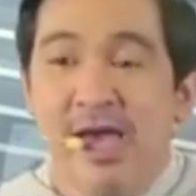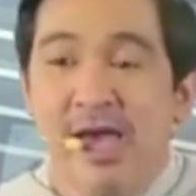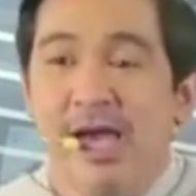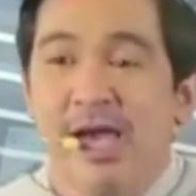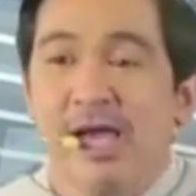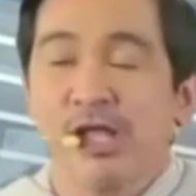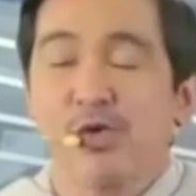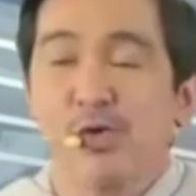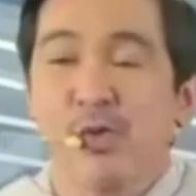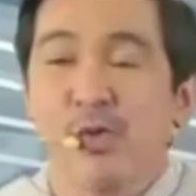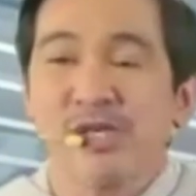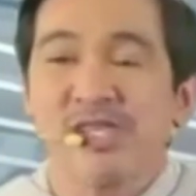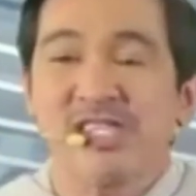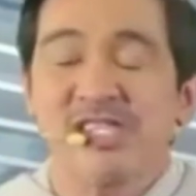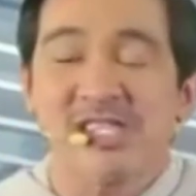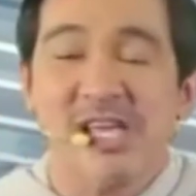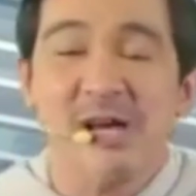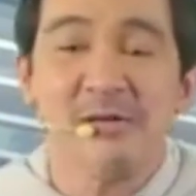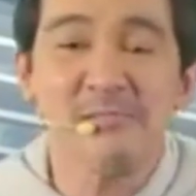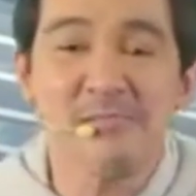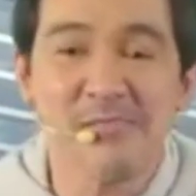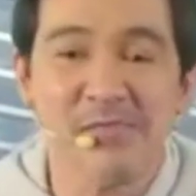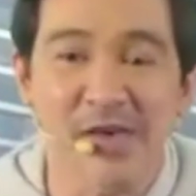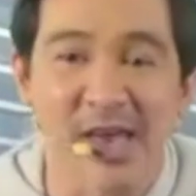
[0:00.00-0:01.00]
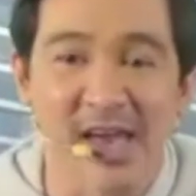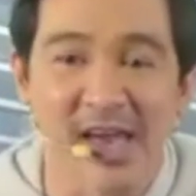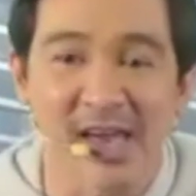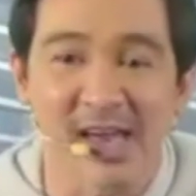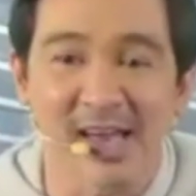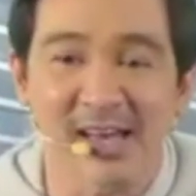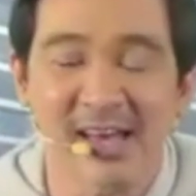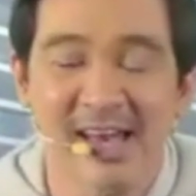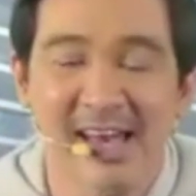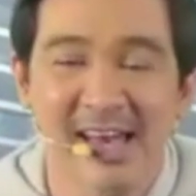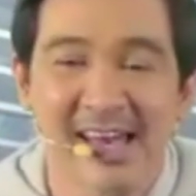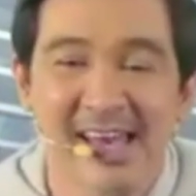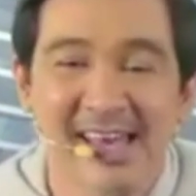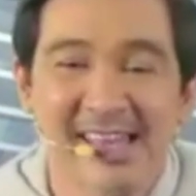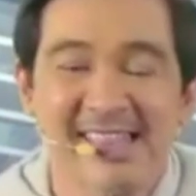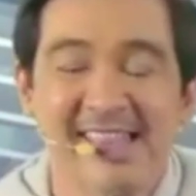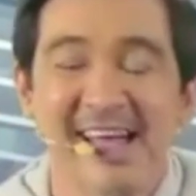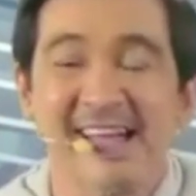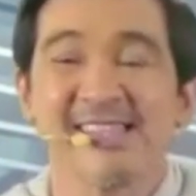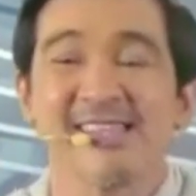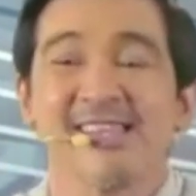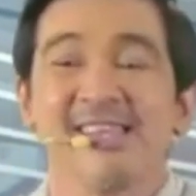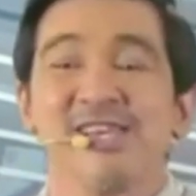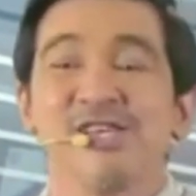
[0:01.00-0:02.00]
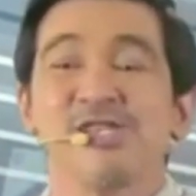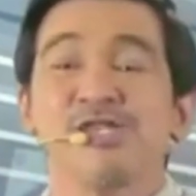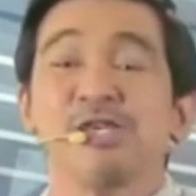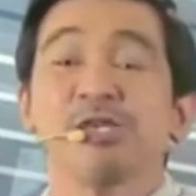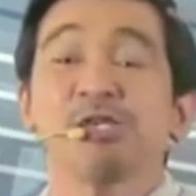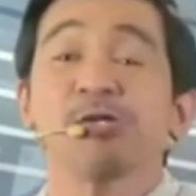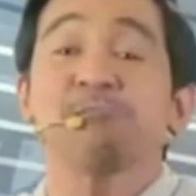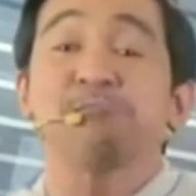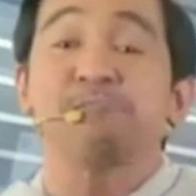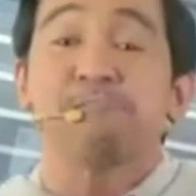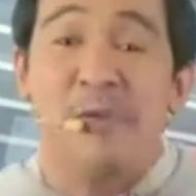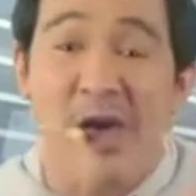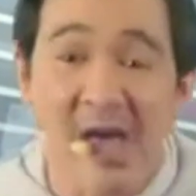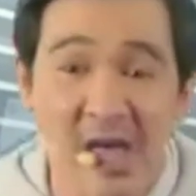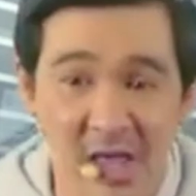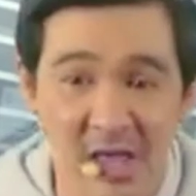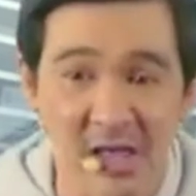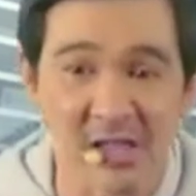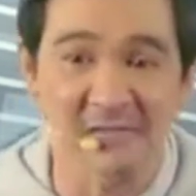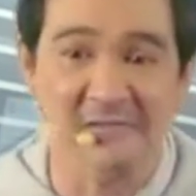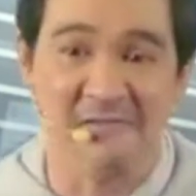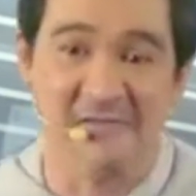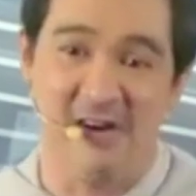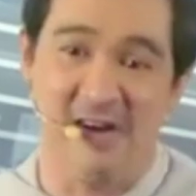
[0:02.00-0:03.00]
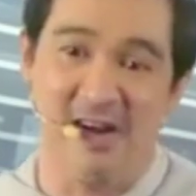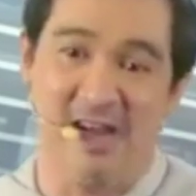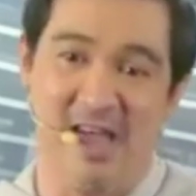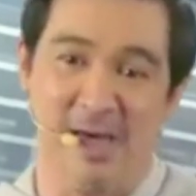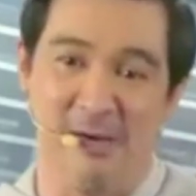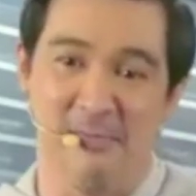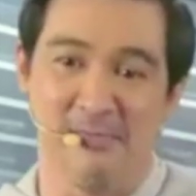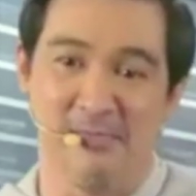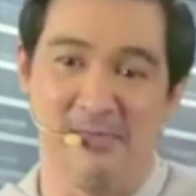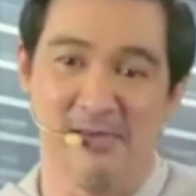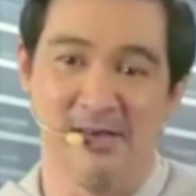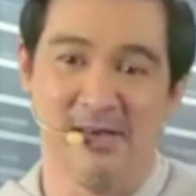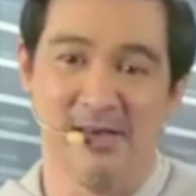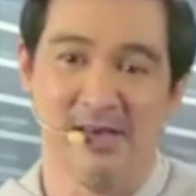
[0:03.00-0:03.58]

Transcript: It was something that is special for him.